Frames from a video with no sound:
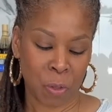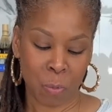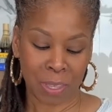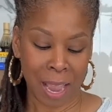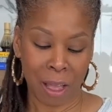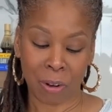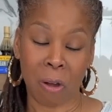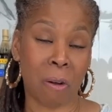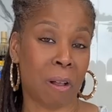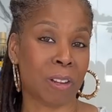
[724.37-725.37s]

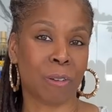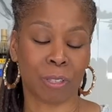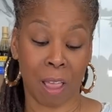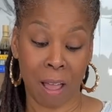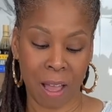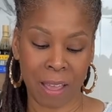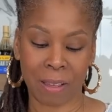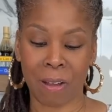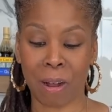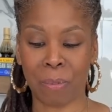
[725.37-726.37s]
without all those
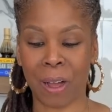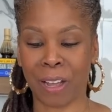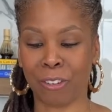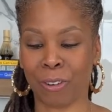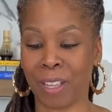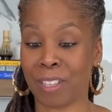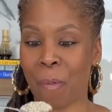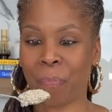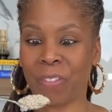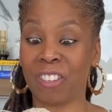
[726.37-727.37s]
high carbohydrates.
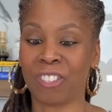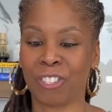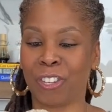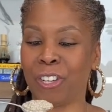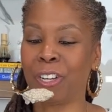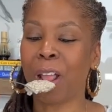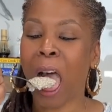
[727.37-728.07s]
This is good.